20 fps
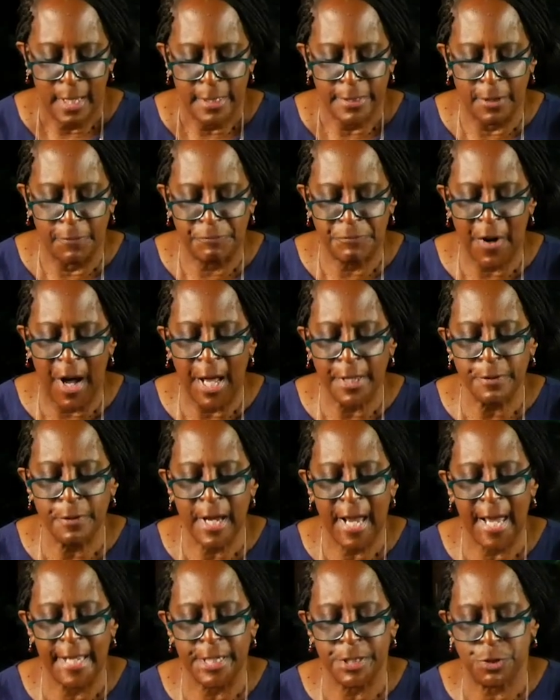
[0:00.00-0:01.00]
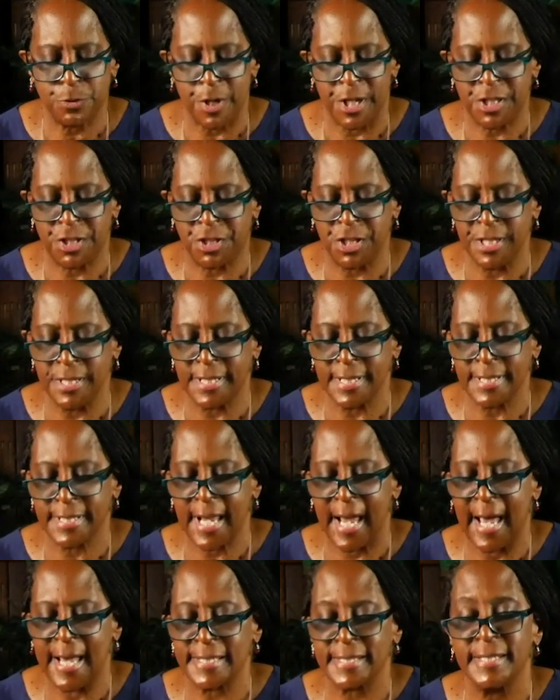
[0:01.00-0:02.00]
The Father had addressed Jesus
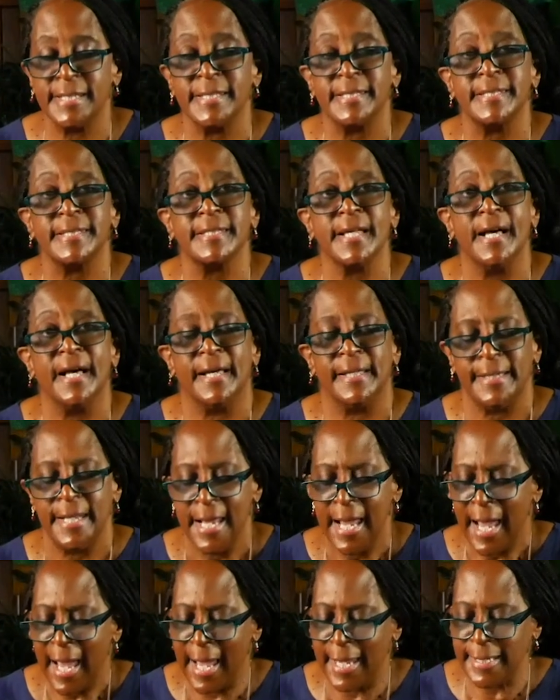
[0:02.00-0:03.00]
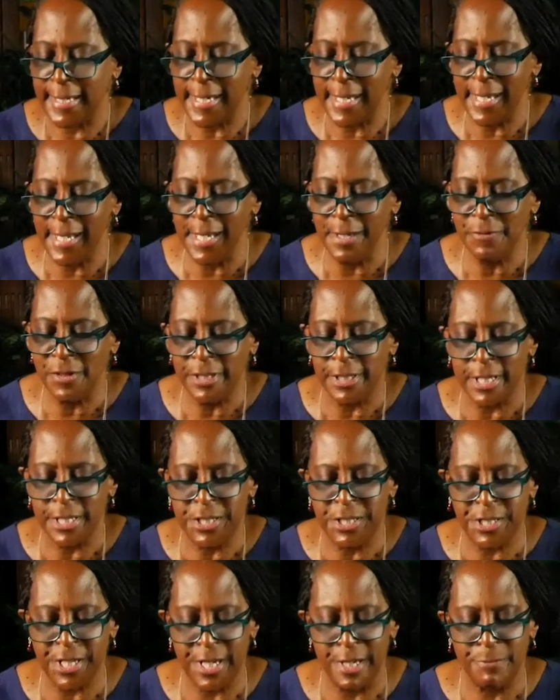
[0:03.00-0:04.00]
as his son, and even the
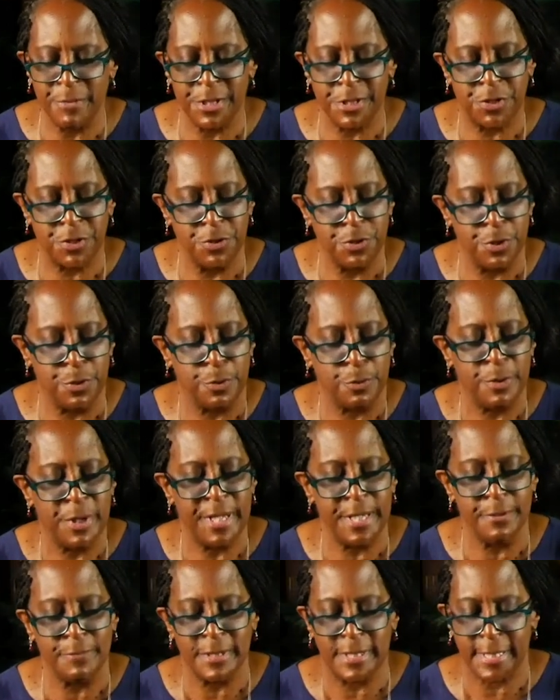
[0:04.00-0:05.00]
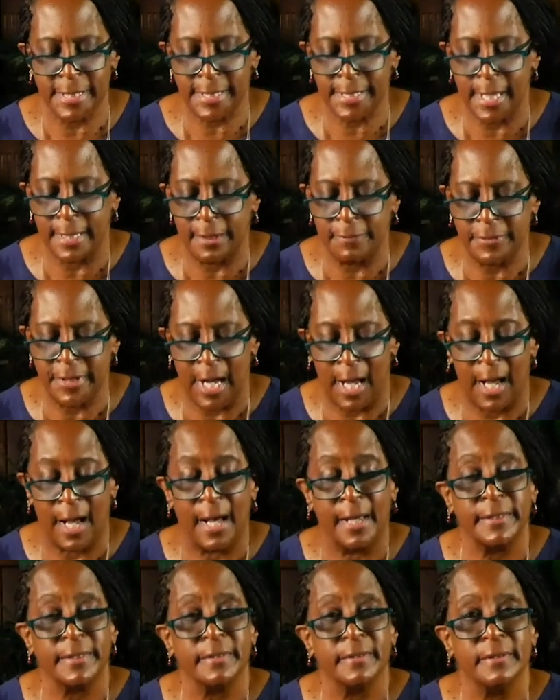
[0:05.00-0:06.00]
demons knew he was the son of God.